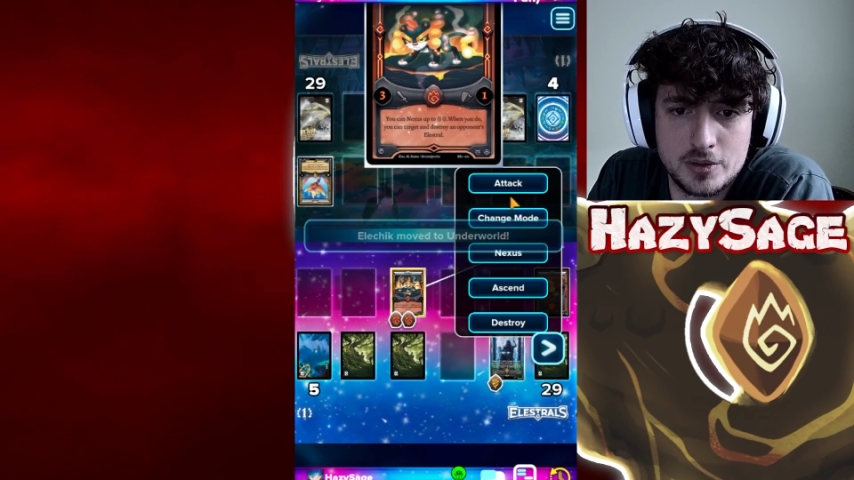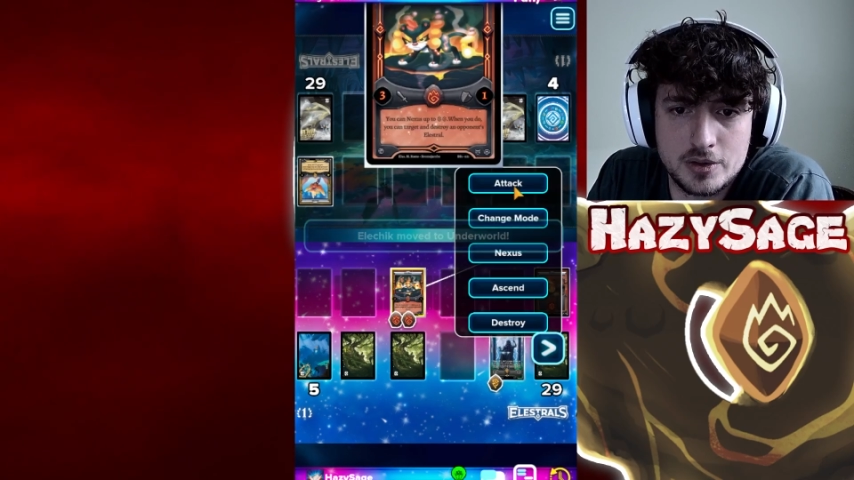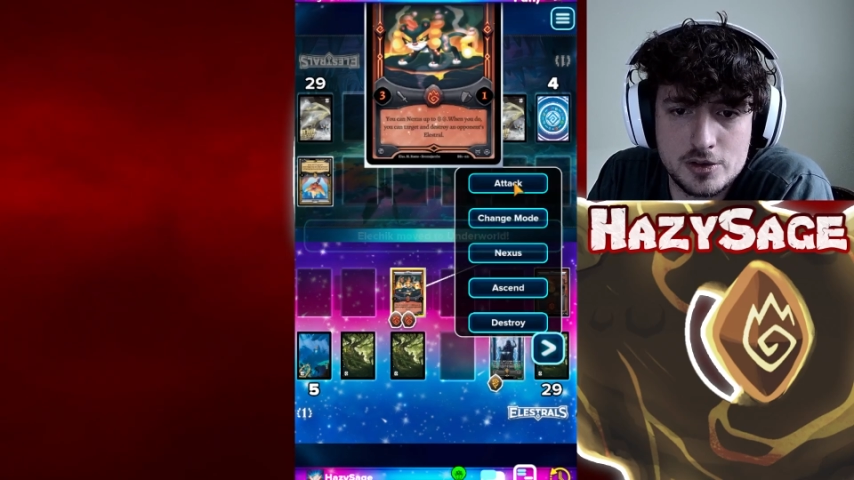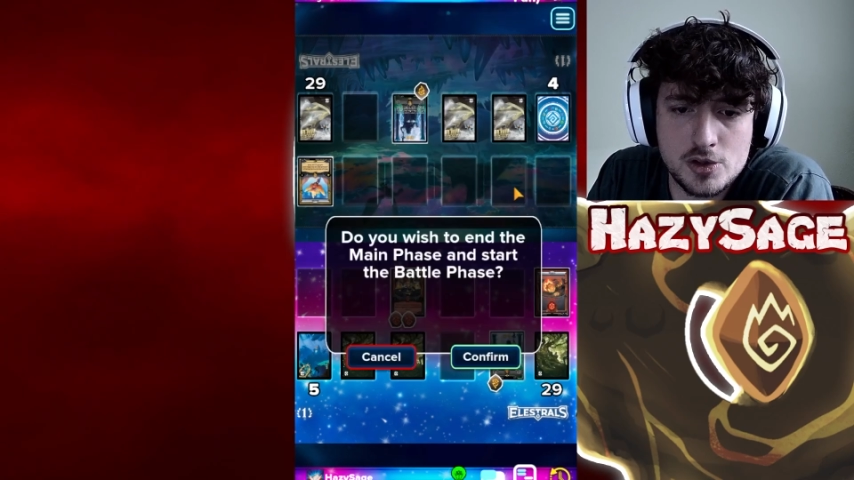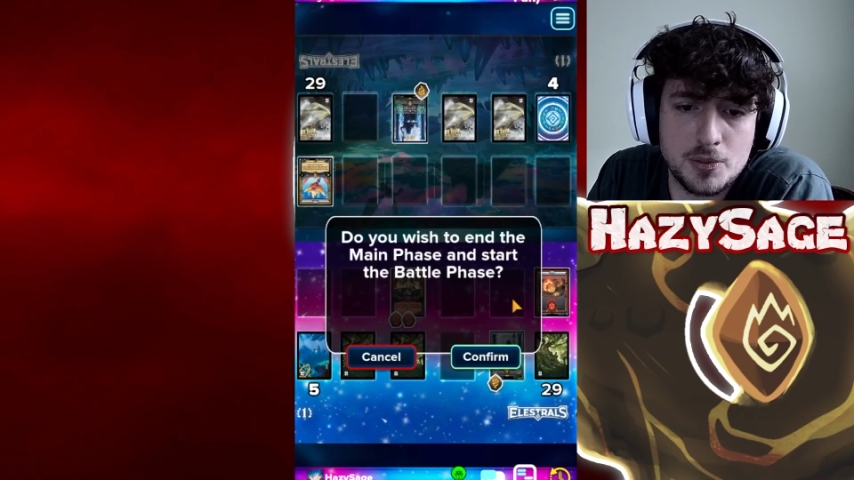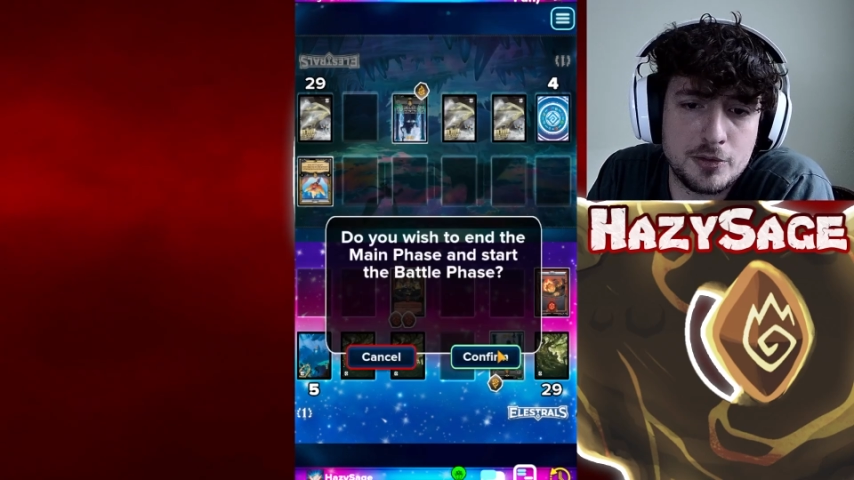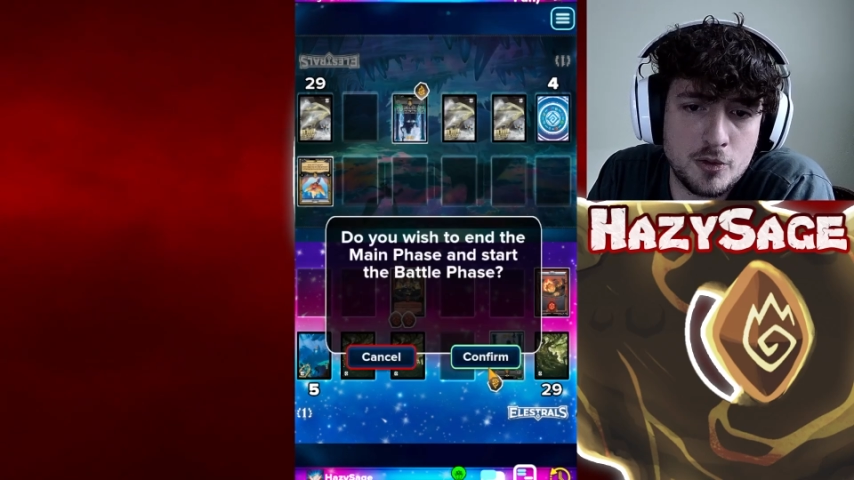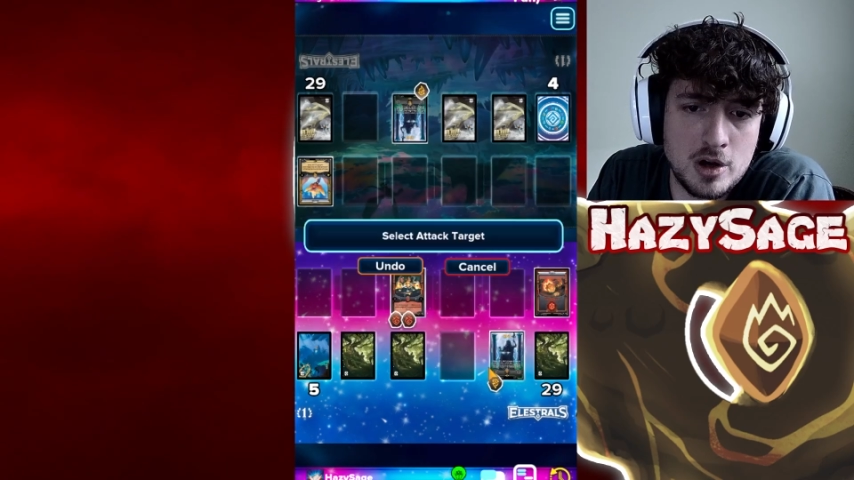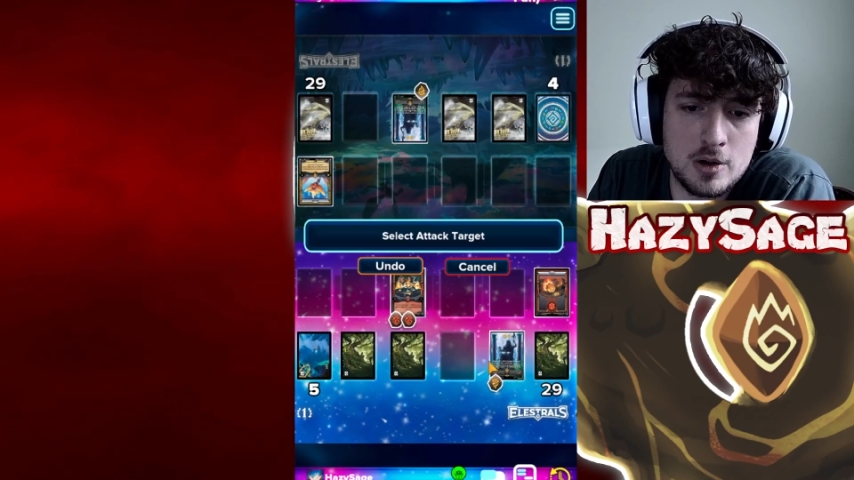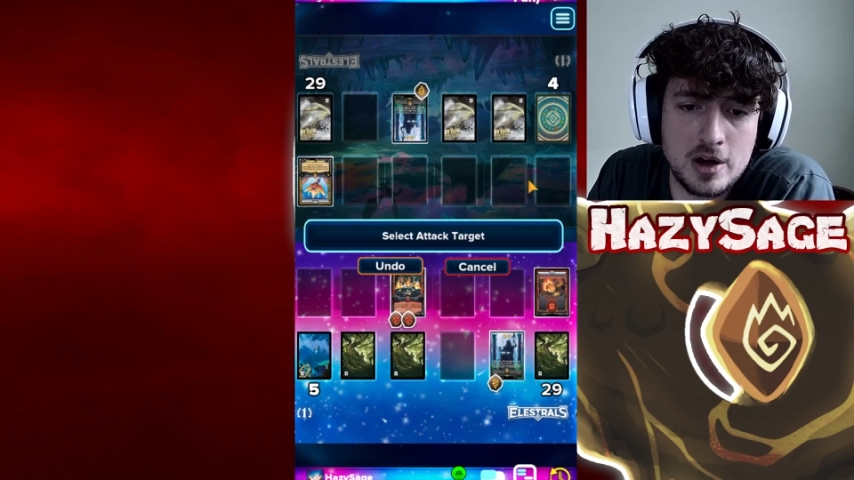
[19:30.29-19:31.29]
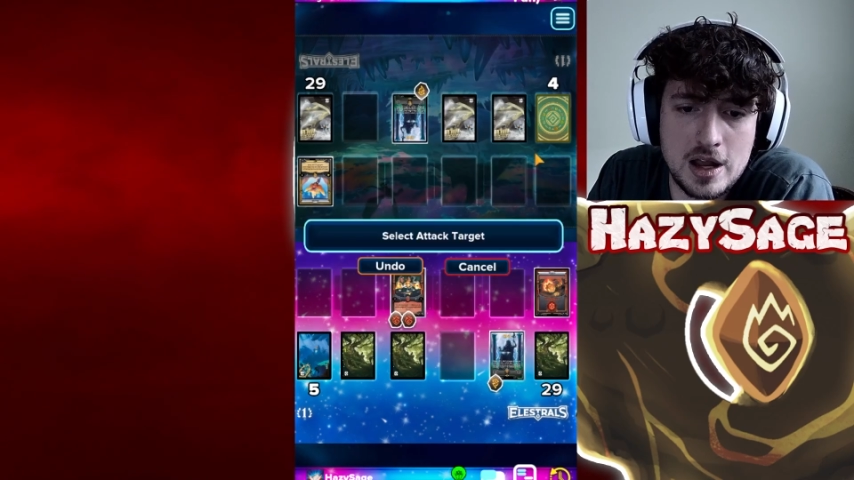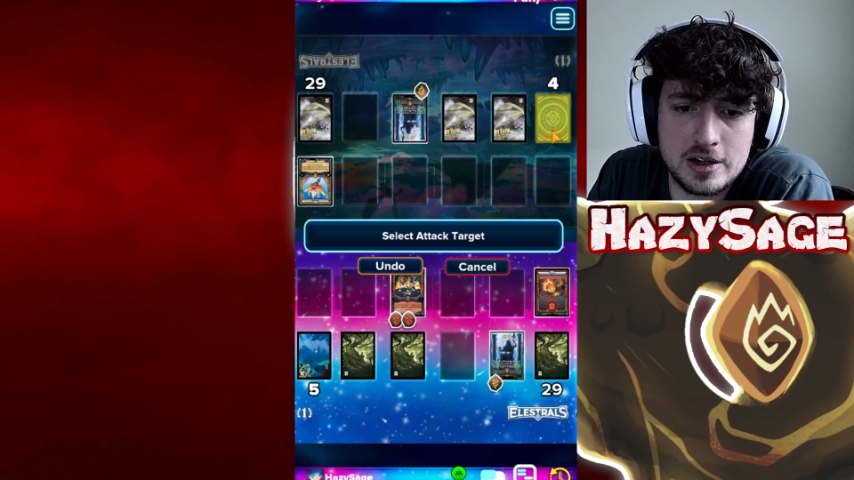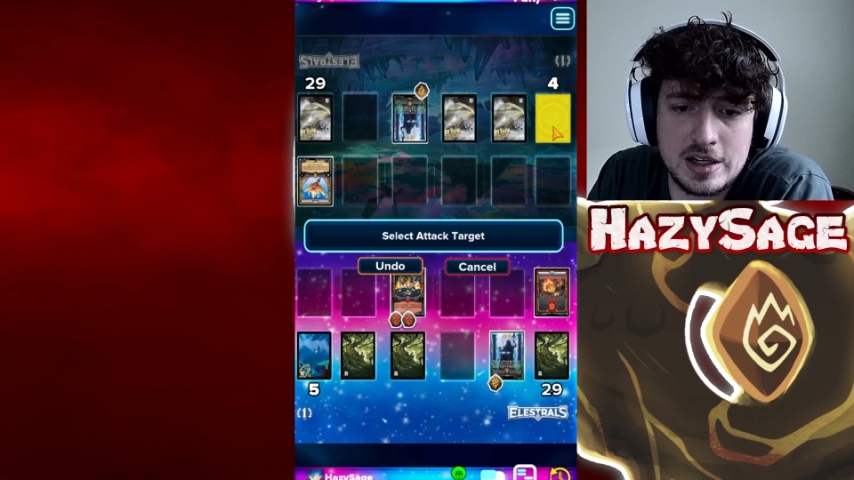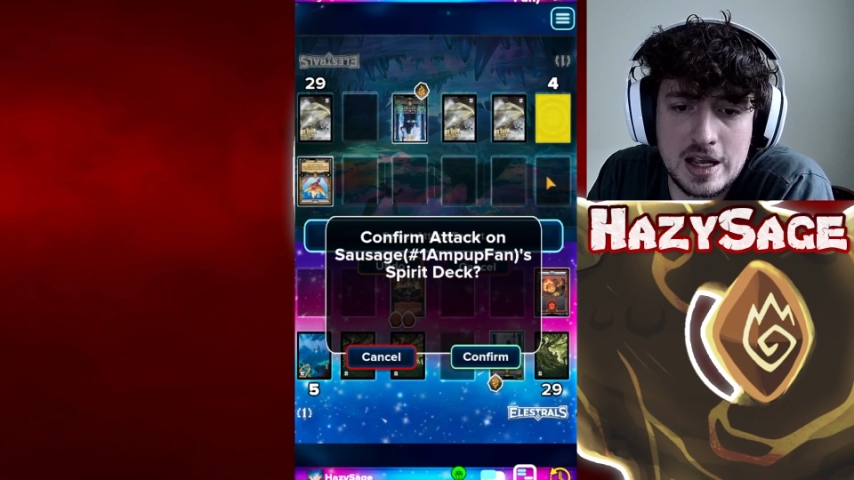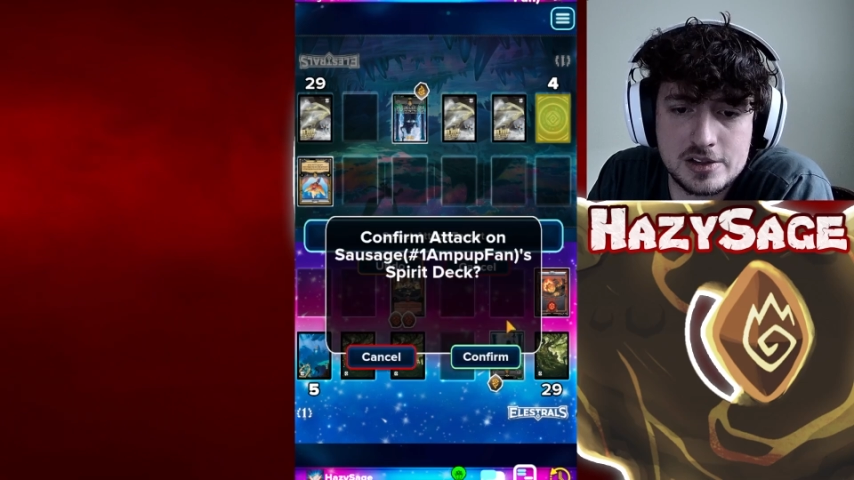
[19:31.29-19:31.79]
So before I would have had to
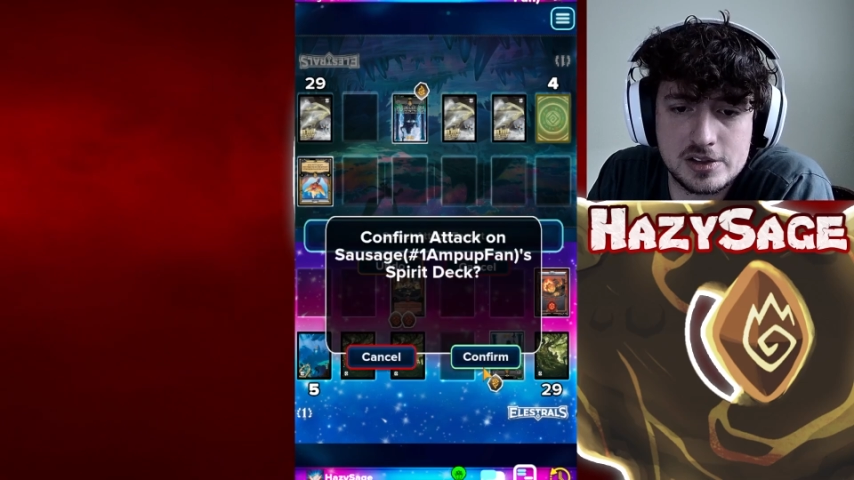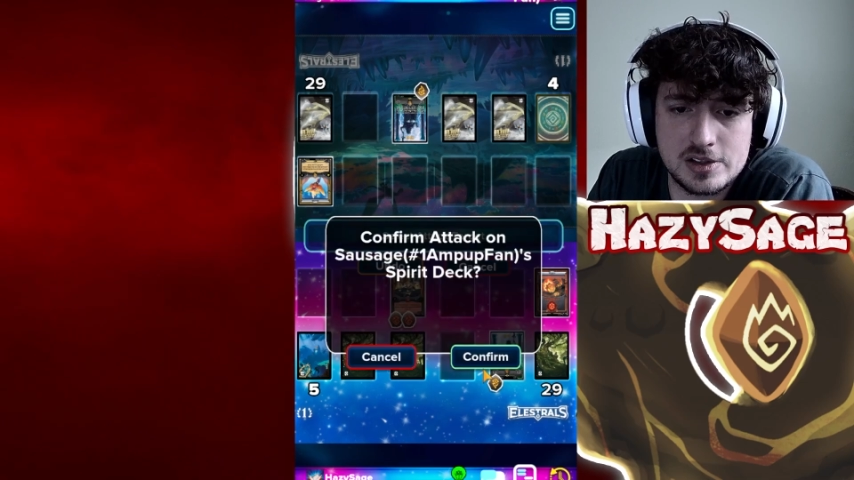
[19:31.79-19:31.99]
Nexus